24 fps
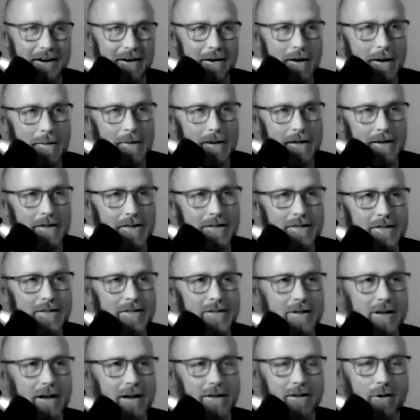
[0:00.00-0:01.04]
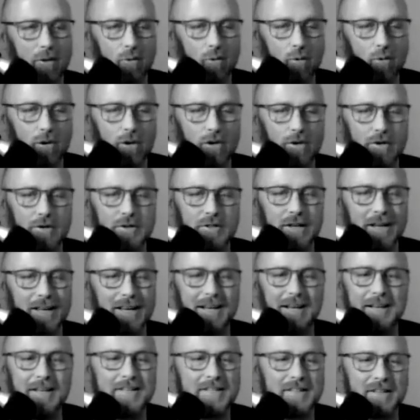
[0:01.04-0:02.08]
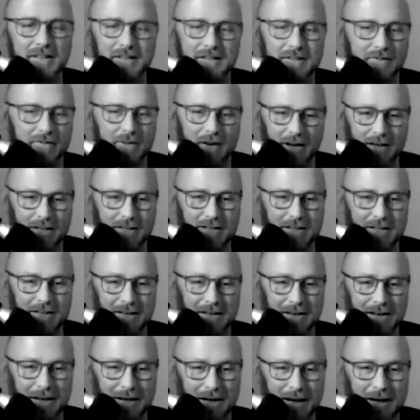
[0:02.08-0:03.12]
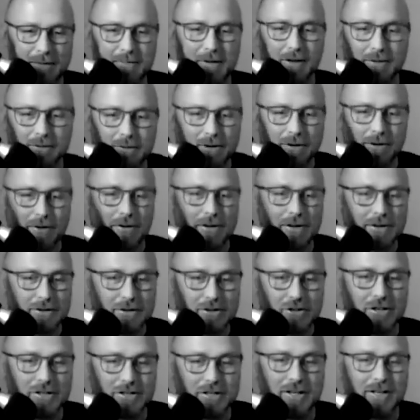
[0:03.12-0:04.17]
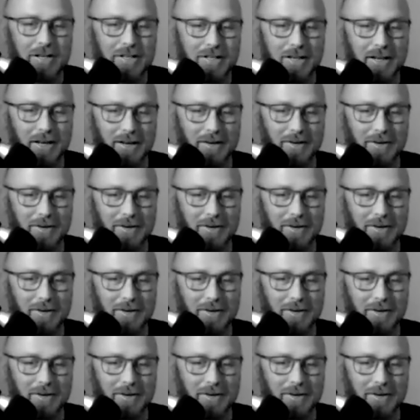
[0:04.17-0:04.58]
I mean, this is like the world's easiest fix. I mean, literally this shit's easy.